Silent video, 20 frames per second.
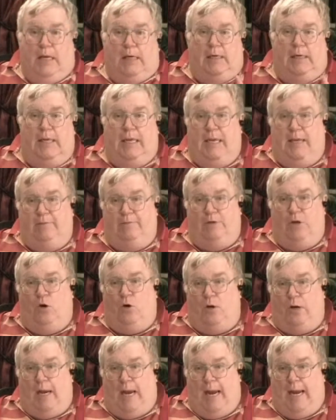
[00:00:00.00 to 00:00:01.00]
Leave
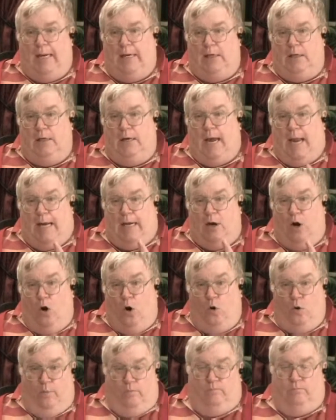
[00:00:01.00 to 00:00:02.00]
your anger at
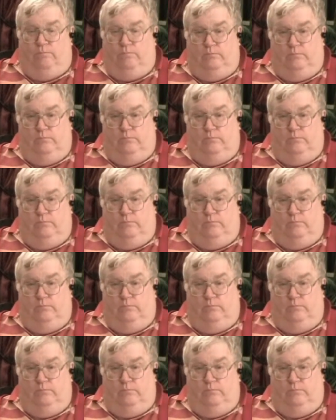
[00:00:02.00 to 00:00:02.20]
home.